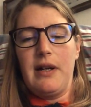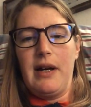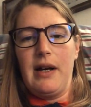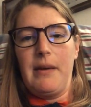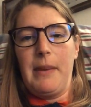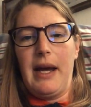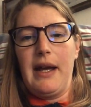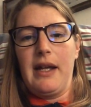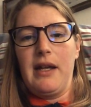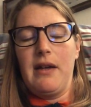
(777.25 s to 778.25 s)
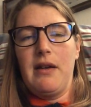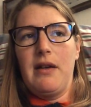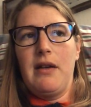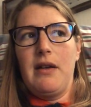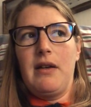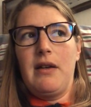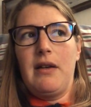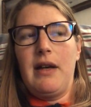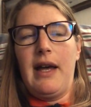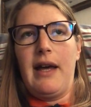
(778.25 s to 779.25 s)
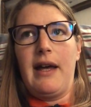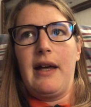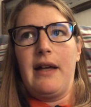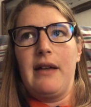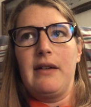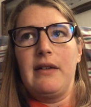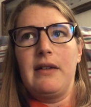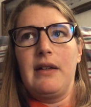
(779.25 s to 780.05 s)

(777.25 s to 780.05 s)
I had